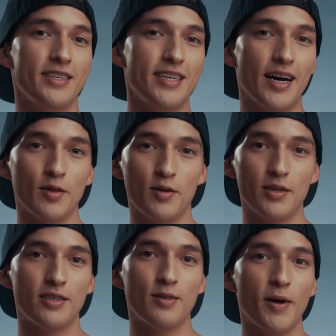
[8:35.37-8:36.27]
then
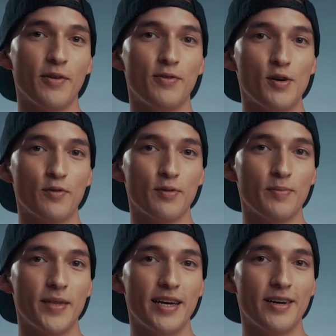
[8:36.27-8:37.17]
download it to my phone
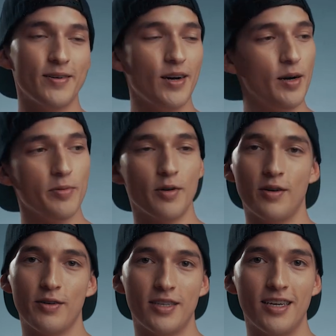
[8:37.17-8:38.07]
from there,
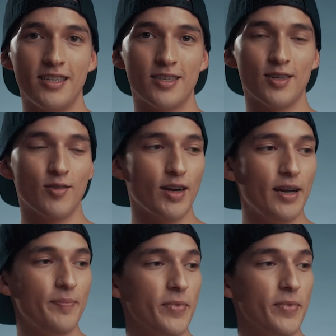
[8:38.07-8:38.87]
upload it to Instagram.